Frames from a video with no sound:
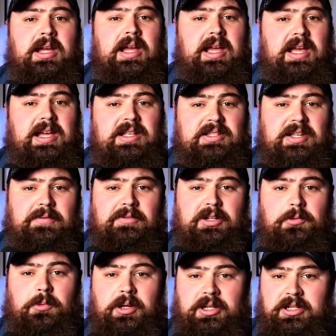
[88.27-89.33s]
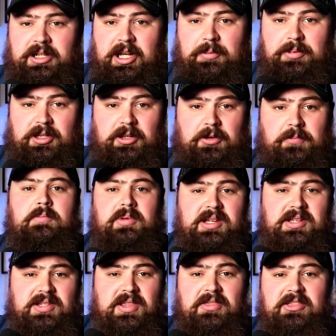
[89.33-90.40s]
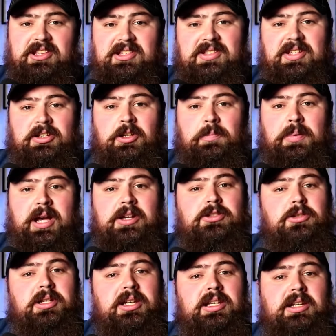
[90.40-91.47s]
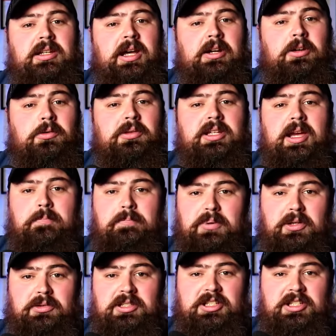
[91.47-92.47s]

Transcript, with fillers: 871W, because in this single box, you get not only a built-in